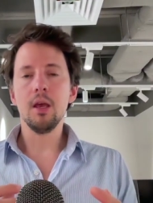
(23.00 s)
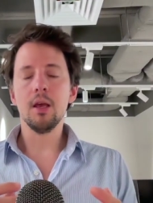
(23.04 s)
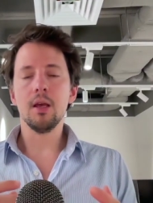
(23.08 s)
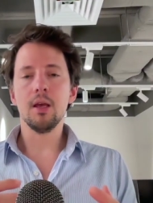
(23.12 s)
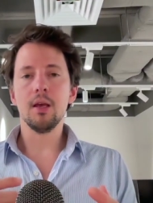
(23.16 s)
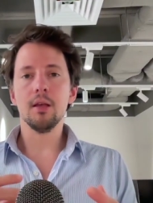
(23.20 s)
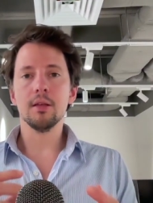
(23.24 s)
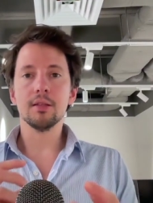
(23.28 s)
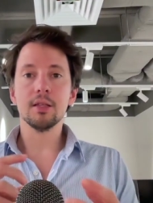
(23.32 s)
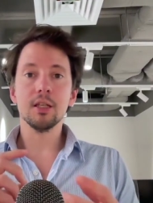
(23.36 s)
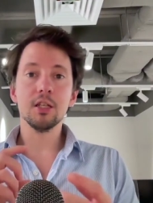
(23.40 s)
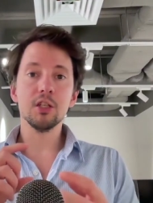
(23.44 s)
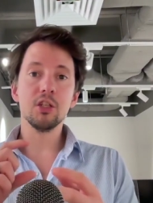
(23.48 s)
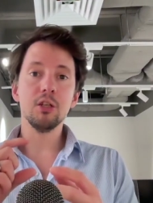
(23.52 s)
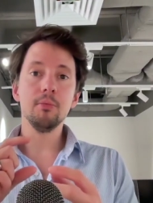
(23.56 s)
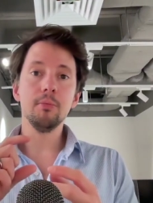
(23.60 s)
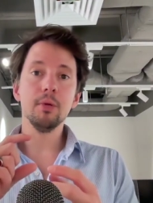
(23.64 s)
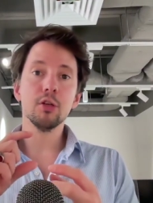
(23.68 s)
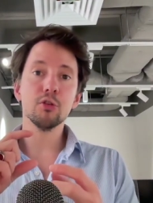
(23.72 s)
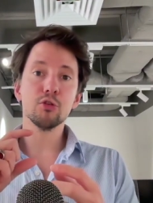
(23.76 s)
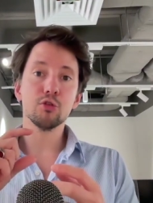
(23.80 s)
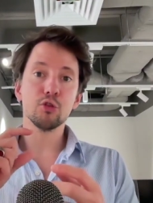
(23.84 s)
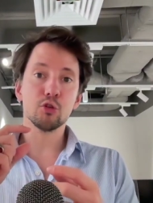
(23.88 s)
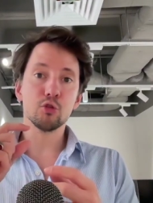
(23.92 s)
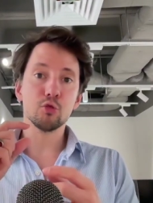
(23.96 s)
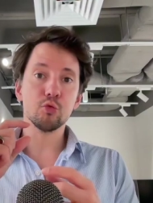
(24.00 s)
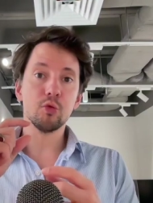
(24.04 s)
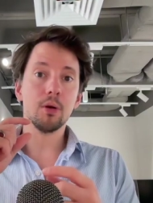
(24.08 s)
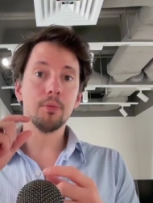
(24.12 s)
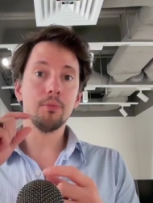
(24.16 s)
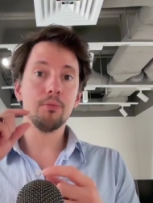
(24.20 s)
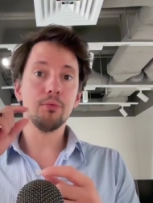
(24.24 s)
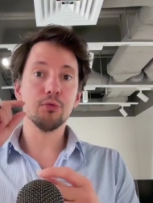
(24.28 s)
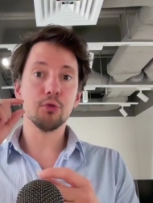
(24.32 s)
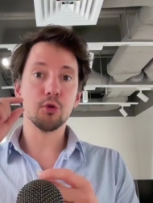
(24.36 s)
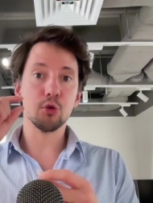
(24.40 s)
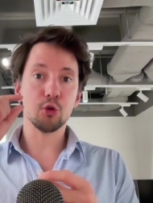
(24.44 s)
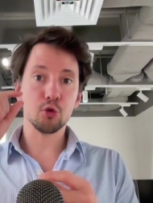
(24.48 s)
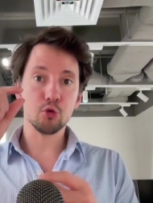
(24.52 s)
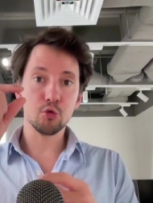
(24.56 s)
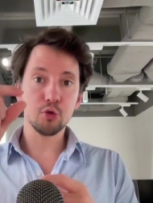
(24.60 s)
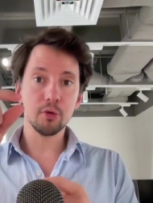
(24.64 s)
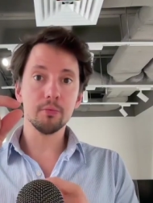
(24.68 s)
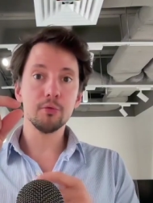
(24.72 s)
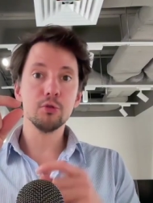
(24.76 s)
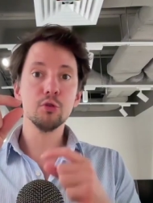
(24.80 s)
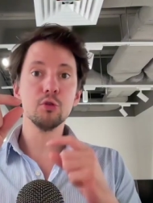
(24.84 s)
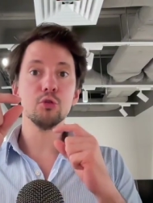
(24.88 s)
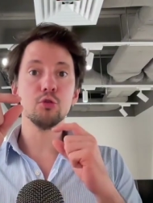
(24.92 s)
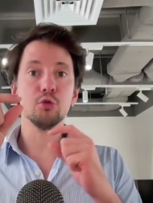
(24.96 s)
Essentially because the swap for
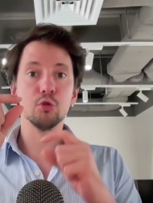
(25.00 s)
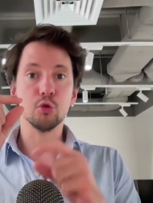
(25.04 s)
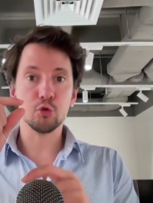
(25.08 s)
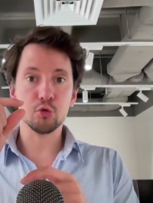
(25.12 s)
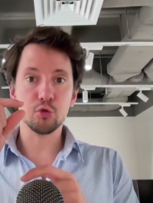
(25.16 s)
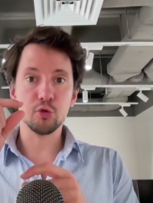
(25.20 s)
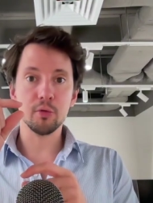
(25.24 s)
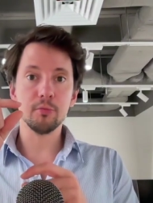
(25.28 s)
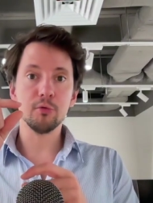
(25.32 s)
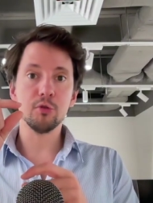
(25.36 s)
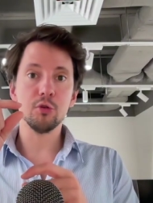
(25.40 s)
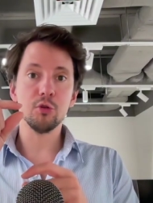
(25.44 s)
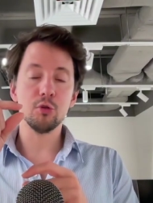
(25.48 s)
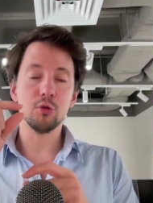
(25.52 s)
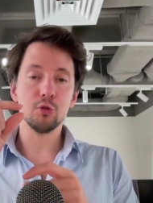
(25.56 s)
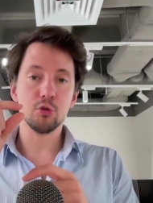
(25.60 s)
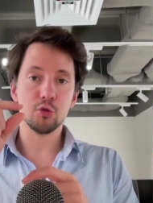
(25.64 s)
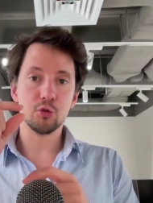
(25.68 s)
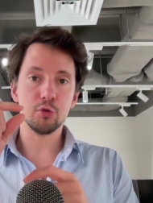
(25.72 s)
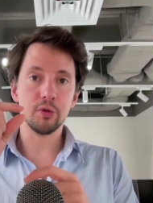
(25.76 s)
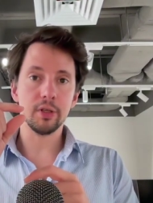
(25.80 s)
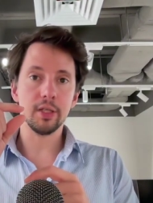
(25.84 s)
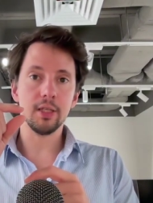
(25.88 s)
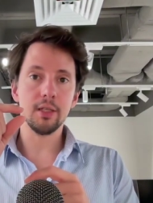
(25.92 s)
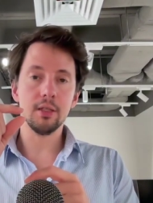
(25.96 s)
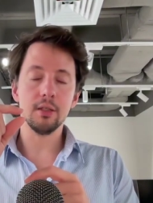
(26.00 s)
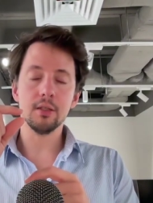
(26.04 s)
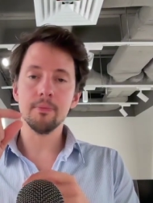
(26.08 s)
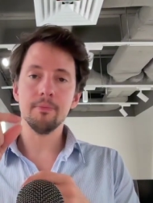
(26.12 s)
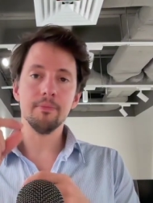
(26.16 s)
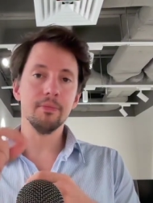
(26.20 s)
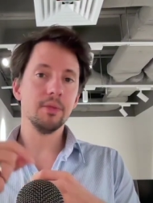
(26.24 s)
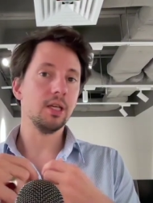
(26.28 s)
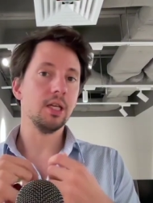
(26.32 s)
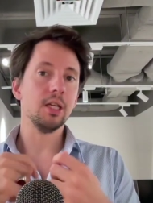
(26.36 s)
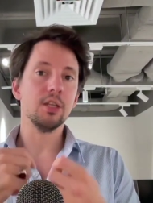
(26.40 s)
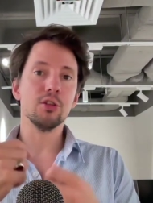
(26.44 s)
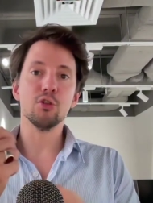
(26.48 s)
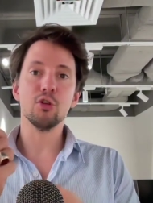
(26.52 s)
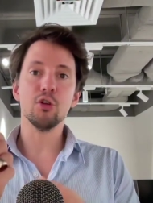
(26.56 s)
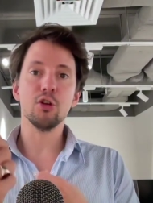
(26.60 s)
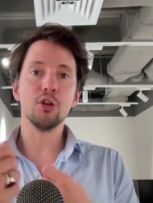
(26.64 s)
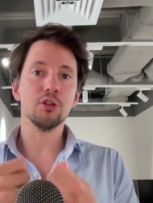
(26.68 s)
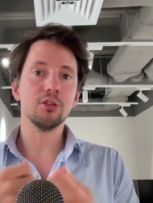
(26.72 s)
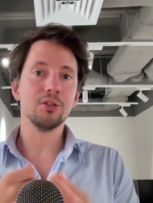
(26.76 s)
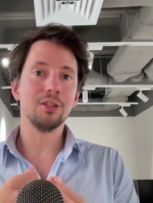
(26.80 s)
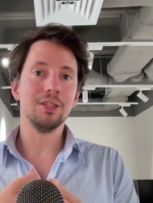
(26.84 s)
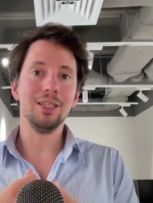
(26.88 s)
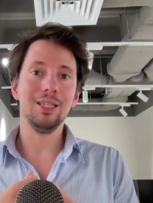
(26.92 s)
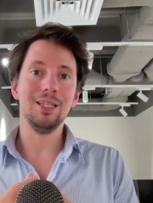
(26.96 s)
crypto to crypto trade is a
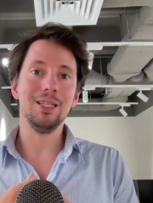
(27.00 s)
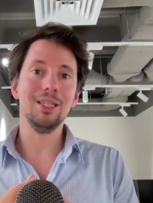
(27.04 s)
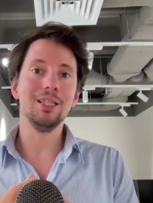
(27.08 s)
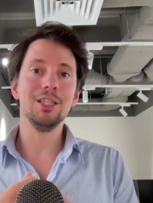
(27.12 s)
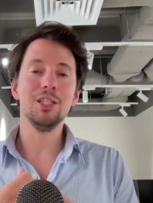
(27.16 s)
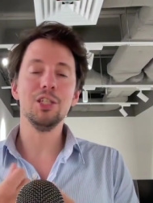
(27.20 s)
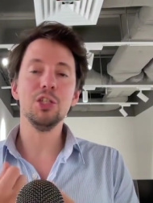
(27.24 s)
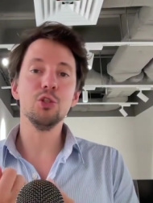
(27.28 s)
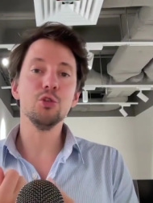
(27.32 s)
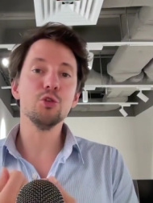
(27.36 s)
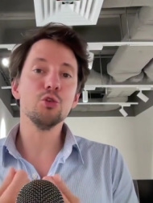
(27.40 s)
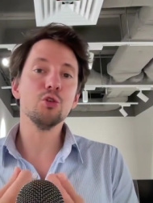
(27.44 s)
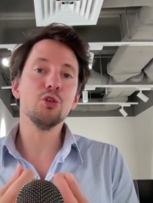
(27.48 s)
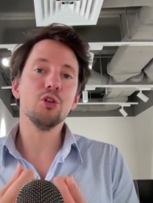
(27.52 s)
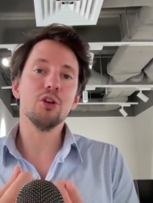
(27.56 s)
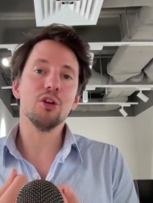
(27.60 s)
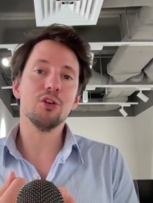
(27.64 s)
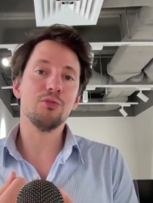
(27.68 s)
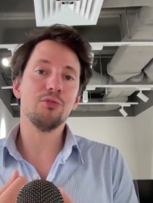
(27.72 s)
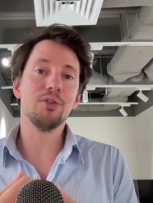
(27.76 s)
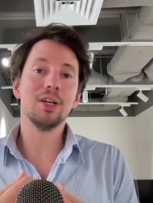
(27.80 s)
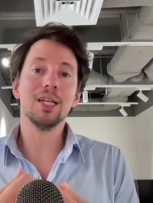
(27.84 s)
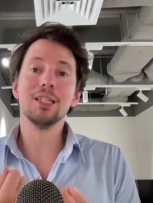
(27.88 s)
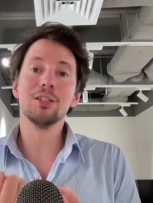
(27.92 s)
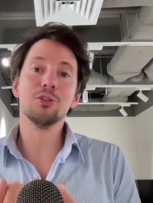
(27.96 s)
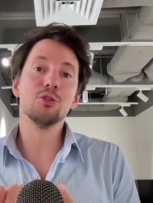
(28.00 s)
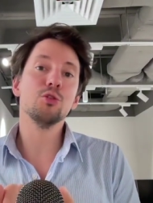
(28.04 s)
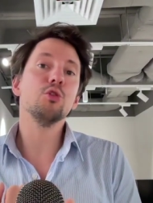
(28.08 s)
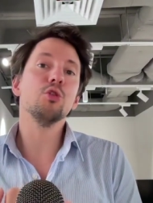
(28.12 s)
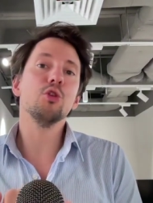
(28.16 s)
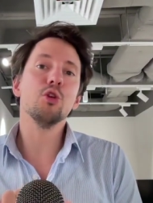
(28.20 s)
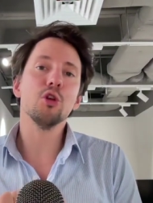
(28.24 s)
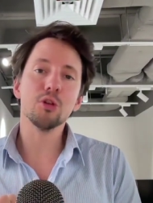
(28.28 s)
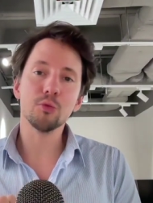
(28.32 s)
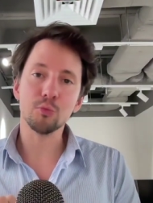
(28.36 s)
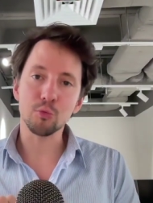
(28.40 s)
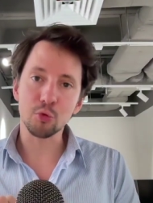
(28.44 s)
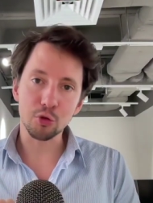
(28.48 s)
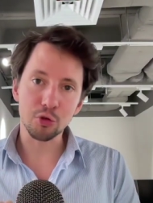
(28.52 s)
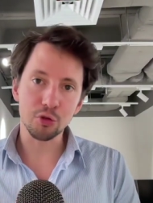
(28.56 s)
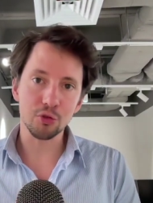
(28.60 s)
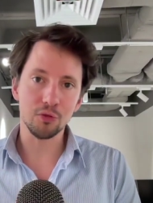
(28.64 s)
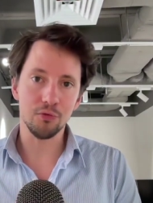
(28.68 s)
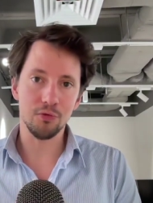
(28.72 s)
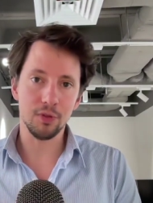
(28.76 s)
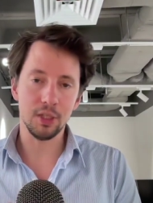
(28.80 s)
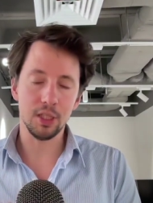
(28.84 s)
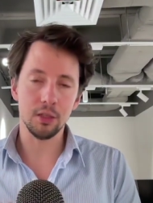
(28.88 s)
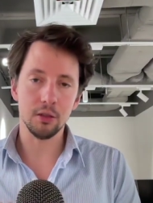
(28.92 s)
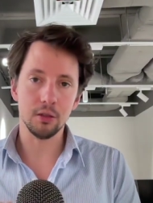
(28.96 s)
lot easier, a lot faster, a lot more
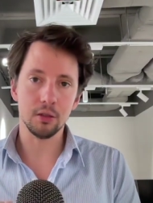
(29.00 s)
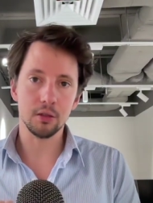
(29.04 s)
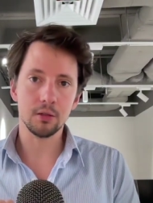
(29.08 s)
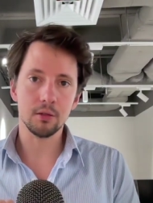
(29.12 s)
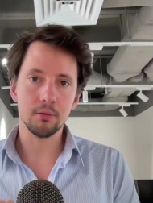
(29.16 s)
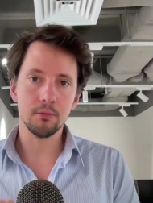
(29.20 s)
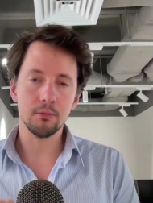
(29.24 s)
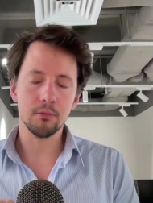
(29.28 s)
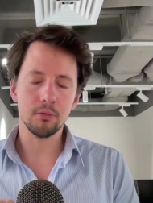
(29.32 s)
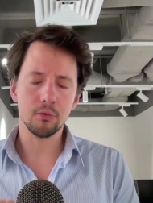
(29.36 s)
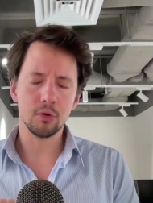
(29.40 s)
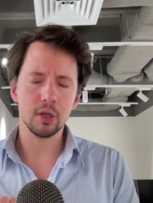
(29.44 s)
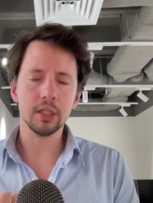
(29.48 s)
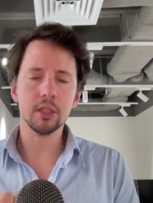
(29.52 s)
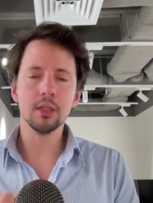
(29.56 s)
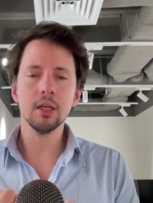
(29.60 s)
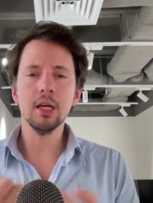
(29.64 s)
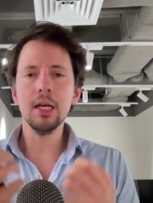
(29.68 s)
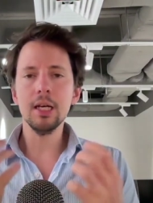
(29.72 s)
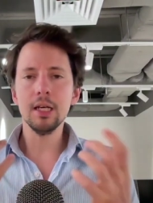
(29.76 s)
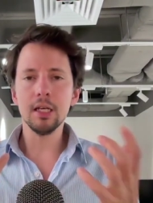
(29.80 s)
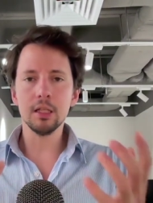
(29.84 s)
convenient, right?